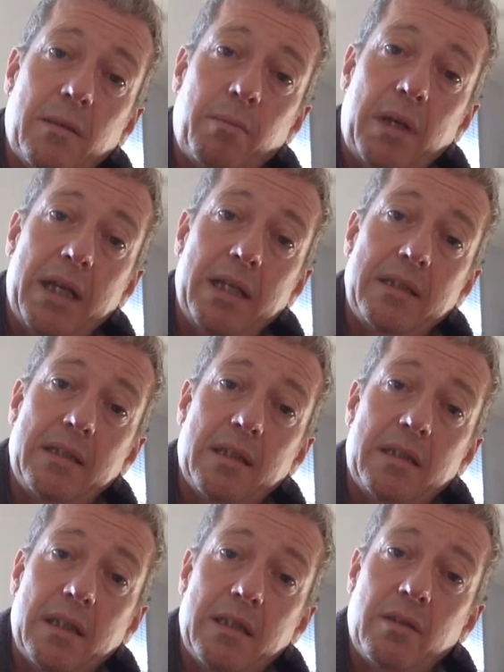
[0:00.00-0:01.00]
place the
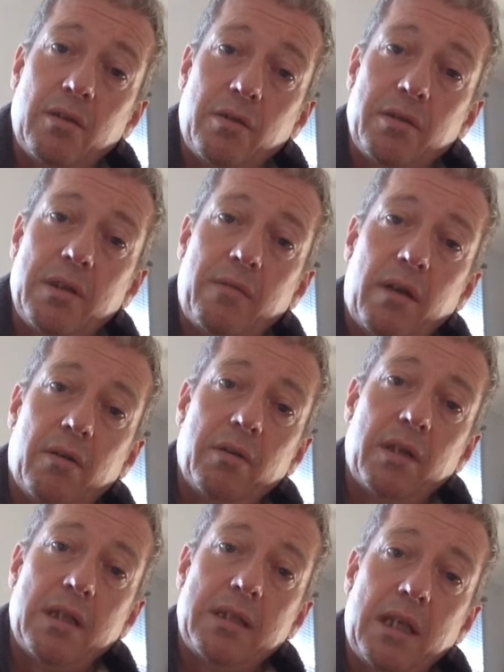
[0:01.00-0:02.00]
discourse of our
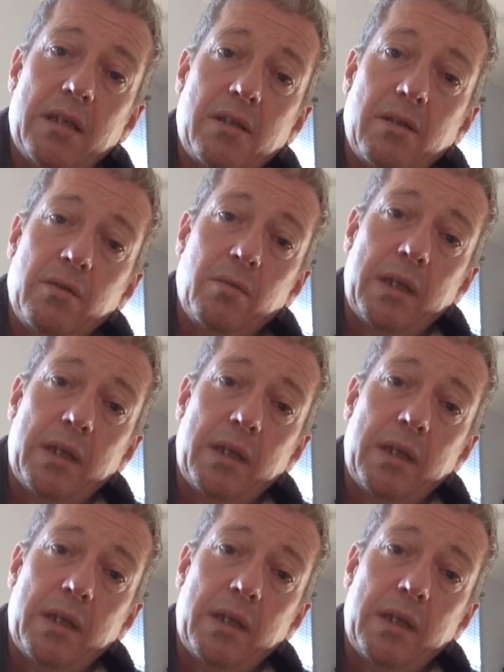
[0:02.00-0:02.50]
organisations